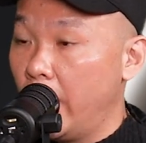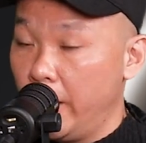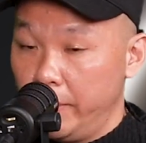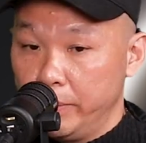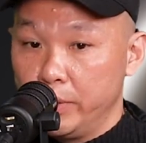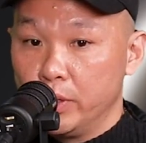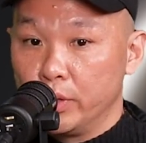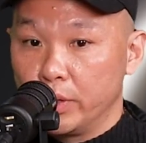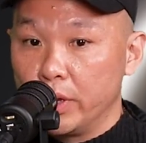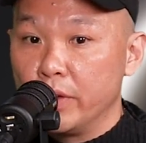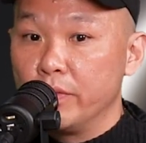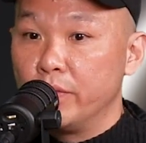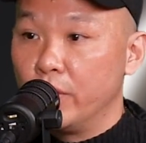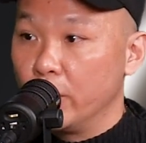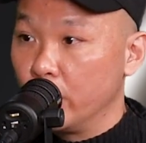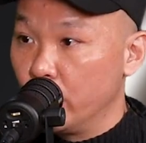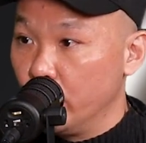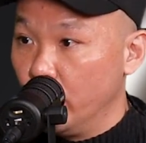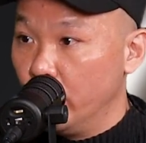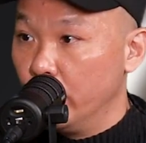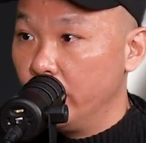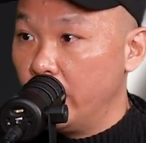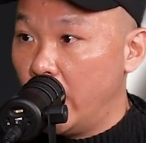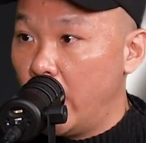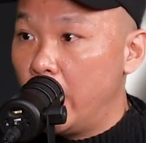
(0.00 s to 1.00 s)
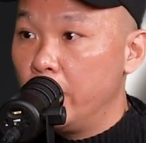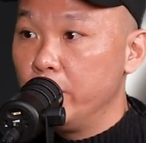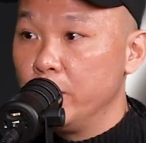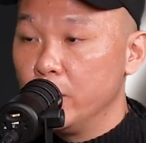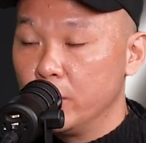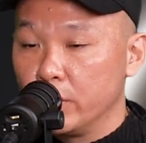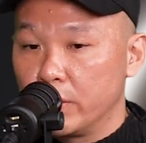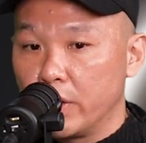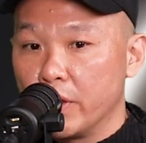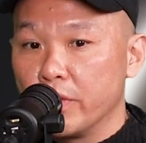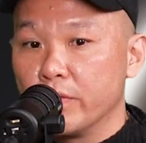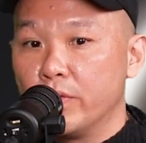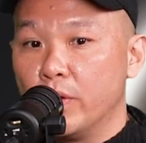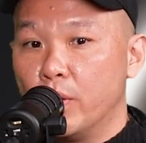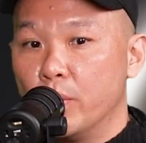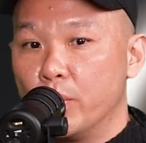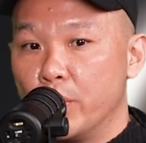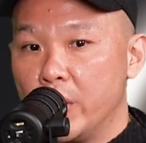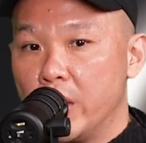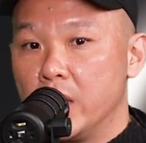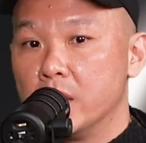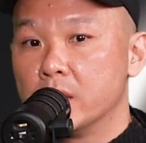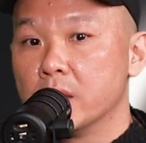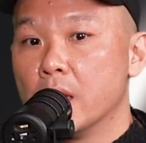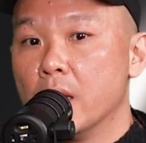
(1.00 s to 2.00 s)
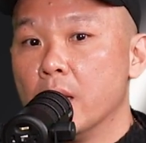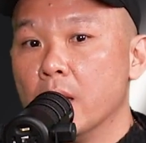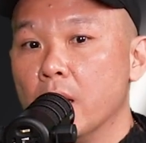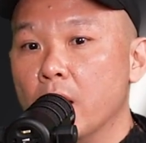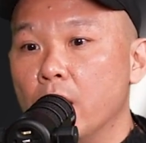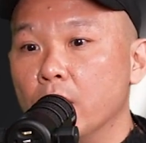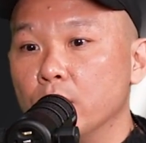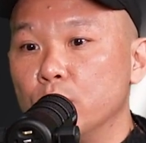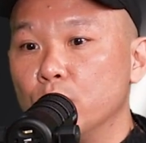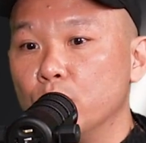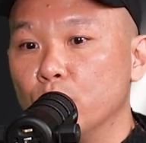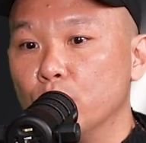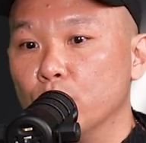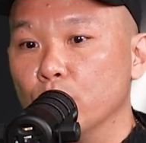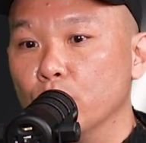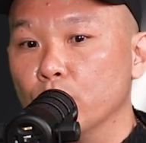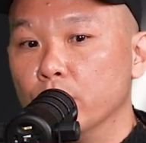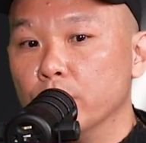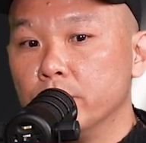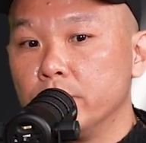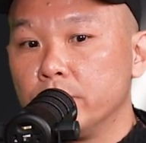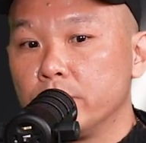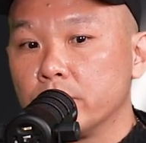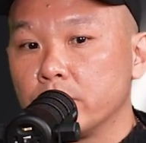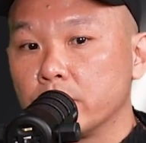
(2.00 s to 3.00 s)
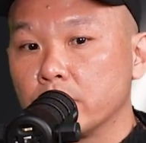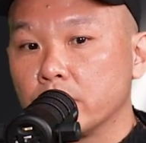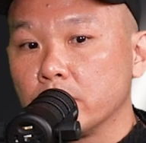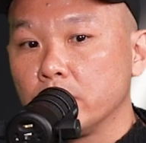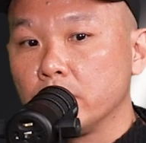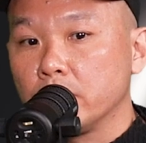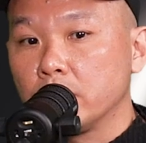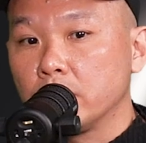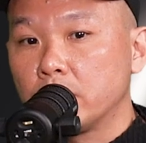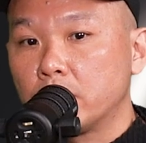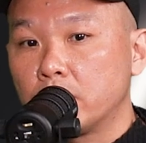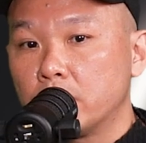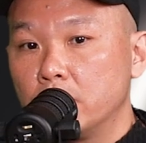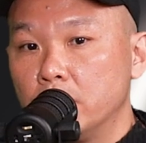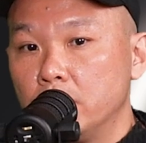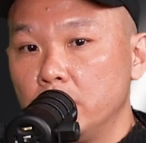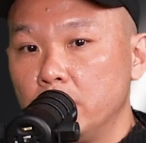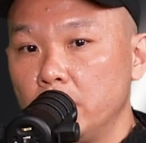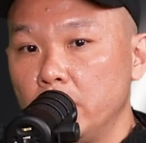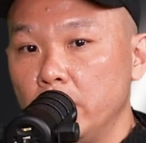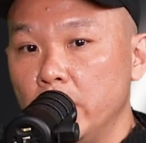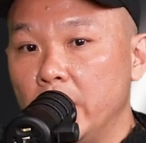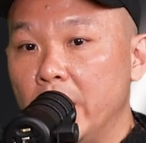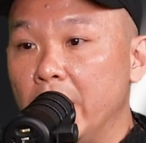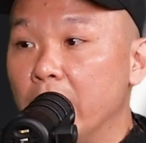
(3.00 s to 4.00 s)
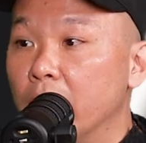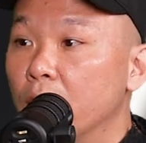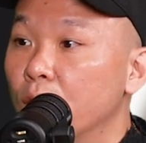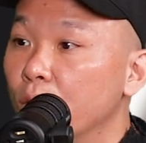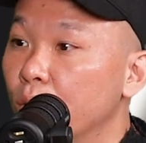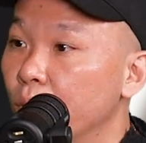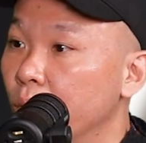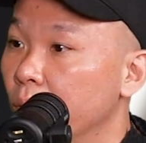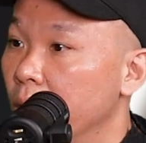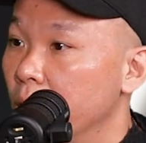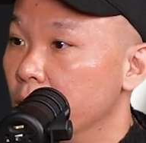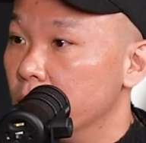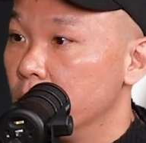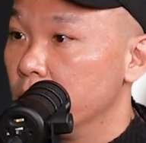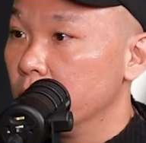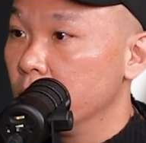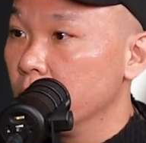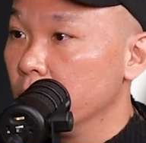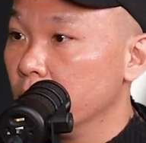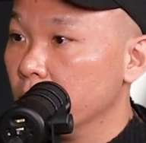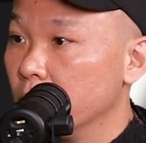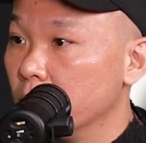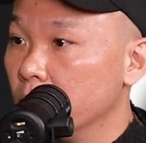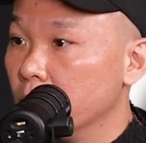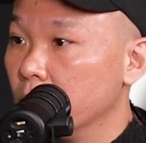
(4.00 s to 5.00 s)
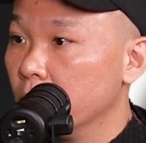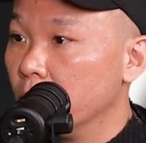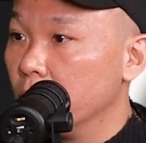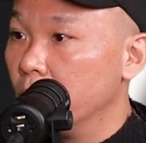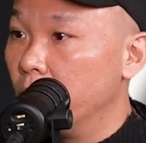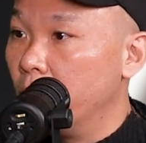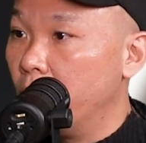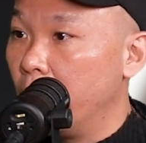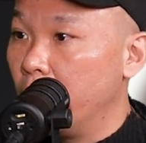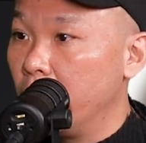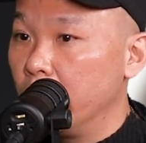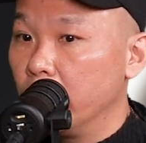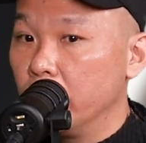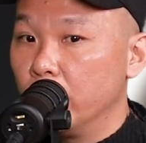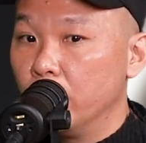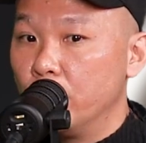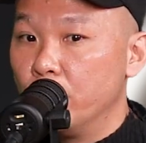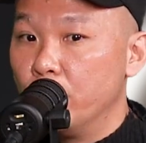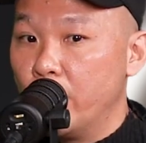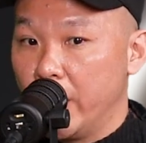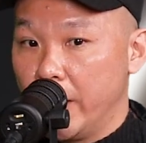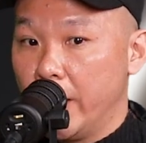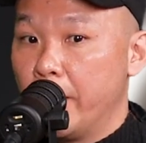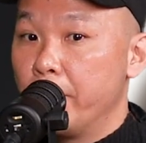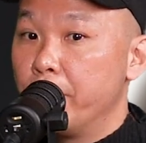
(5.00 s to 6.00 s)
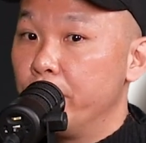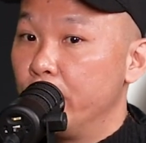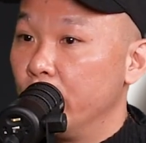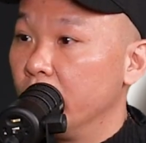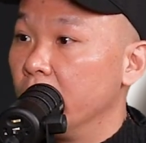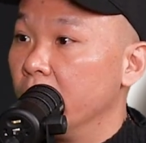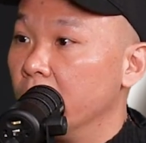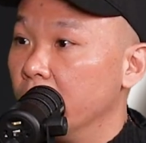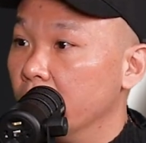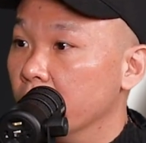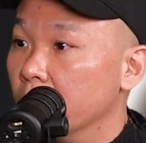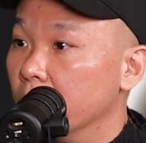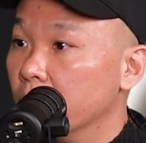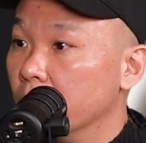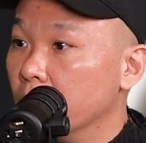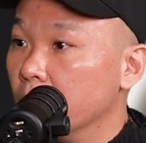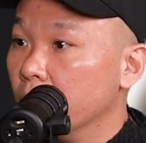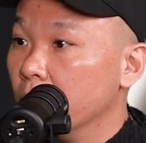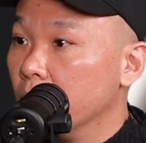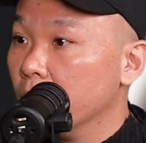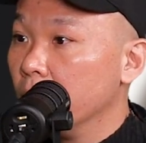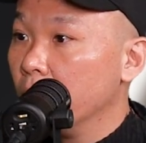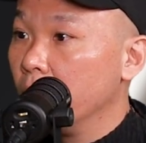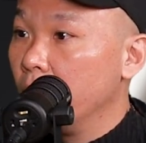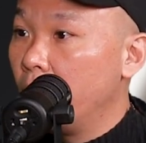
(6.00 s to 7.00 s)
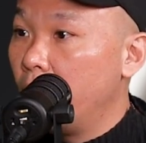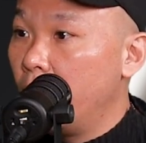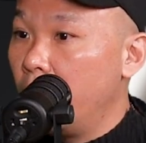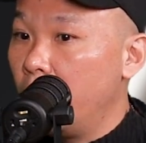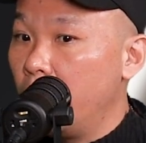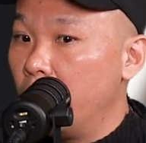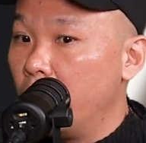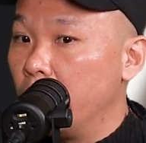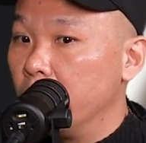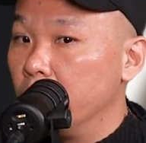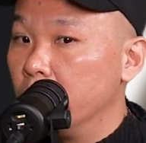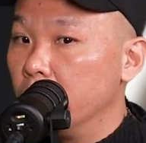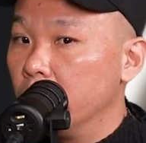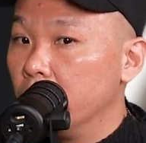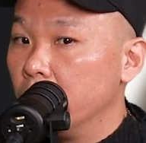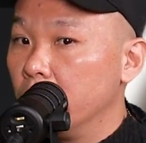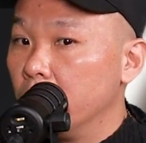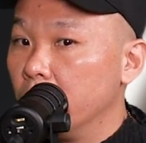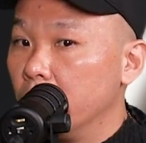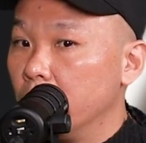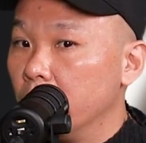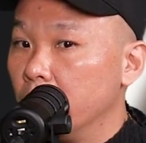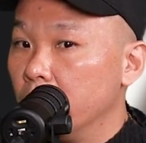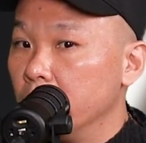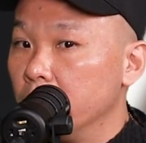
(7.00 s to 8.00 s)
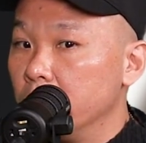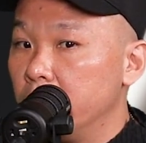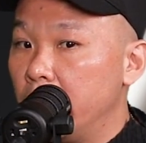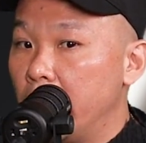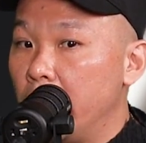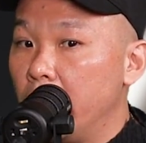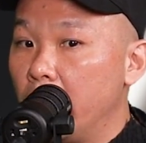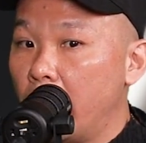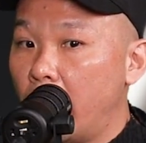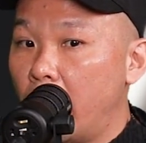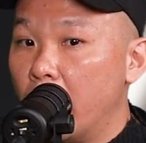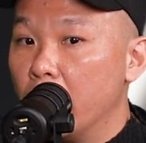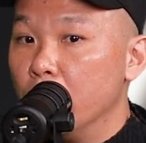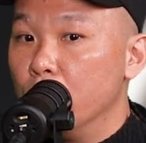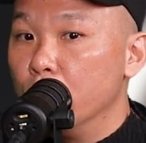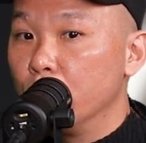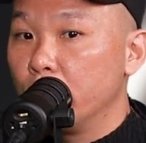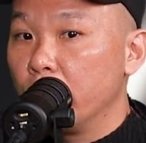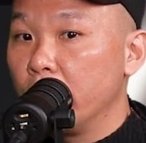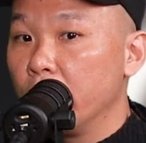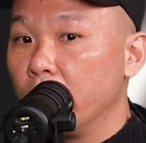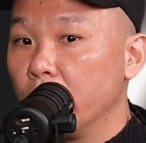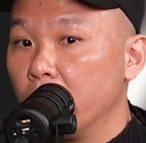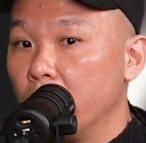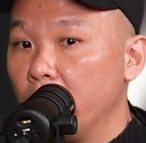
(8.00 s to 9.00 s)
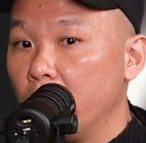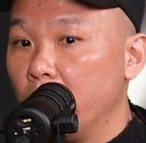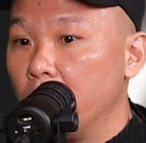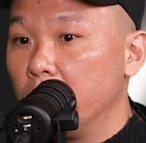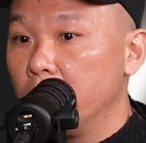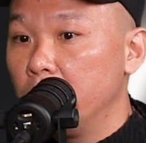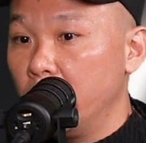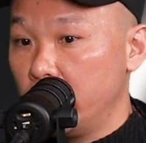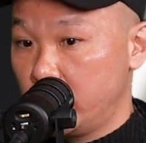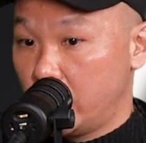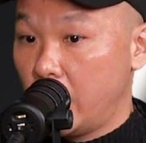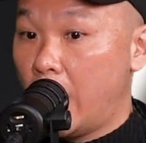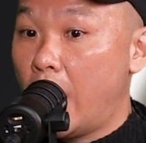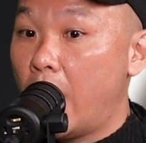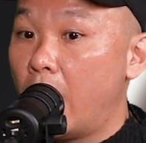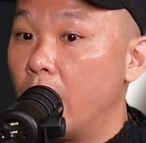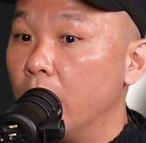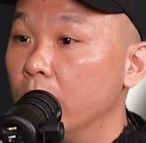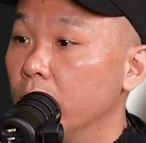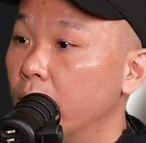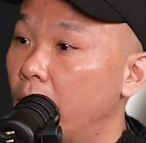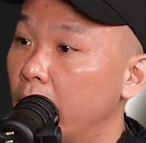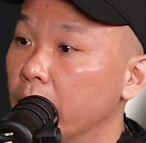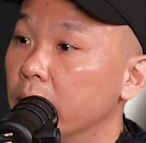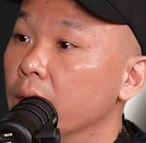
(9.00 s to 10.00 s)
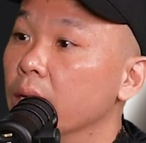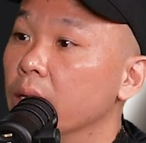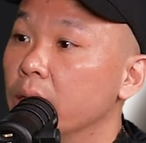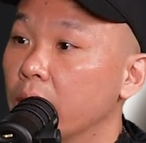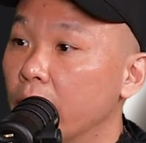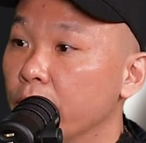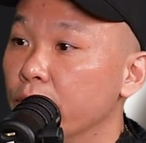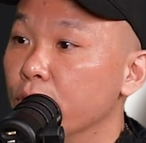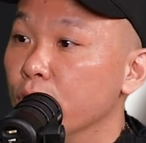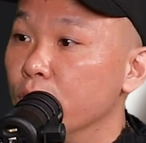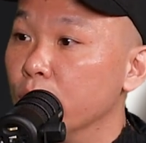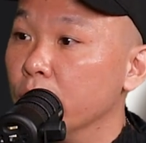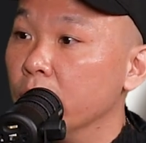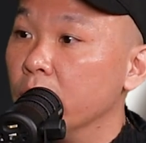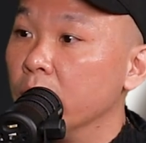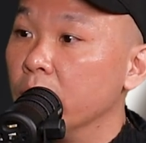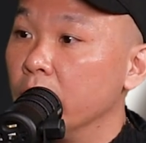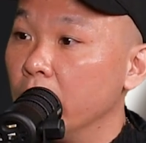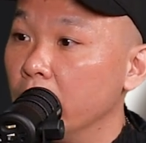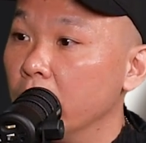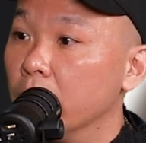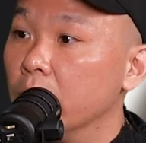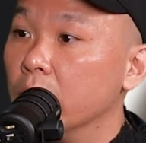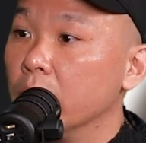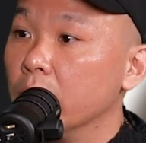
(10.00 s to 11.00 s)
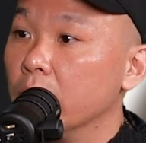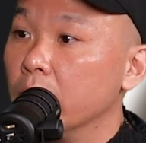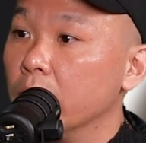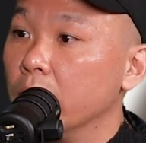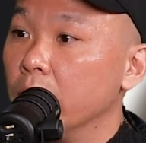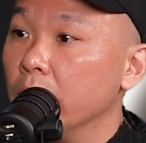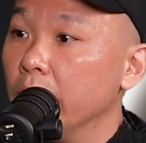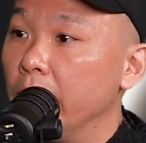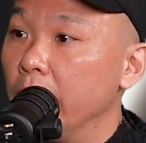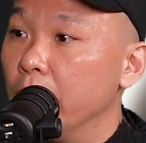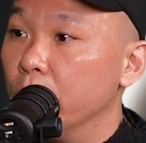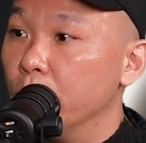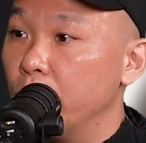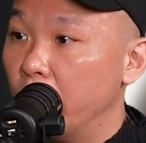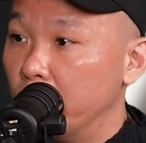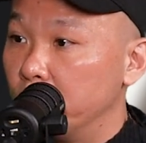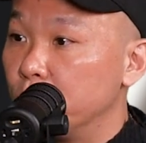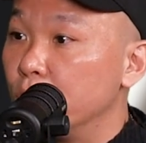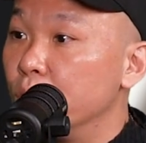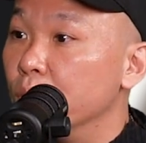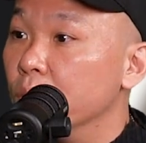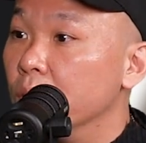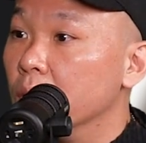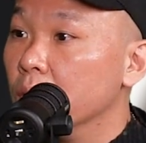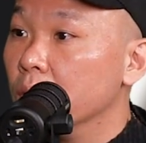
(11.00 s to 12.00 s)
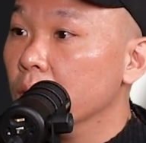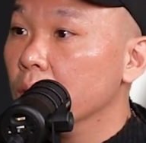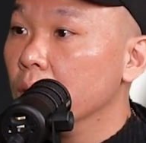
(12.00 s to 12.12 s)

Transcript: I'll be looking for growth. I'll be looking for ways to increase, right, what I'm bringing in. And they are looking, that's how I think they're viewing it in Web3.